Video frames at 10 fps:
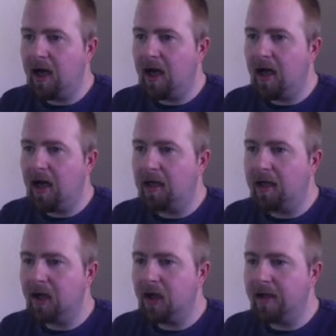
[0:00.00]

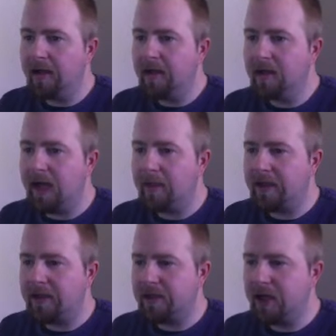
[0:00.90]
login,
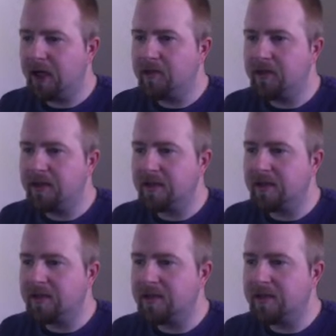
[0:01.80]
application
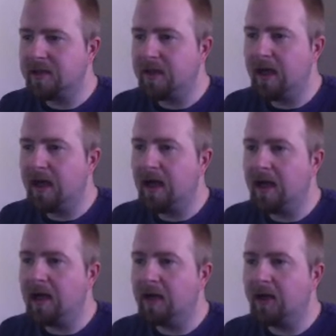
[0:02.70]
options.
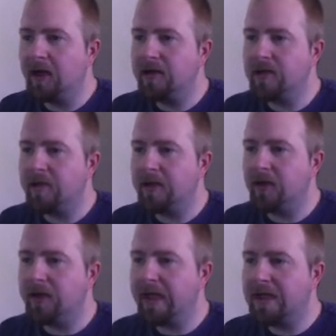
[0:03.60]
Login should be
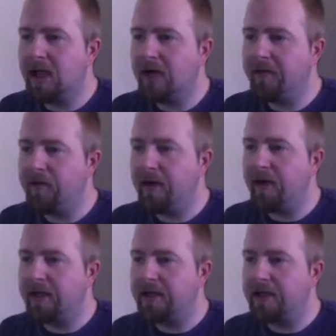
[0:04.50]
lowercase, alphanumeric, and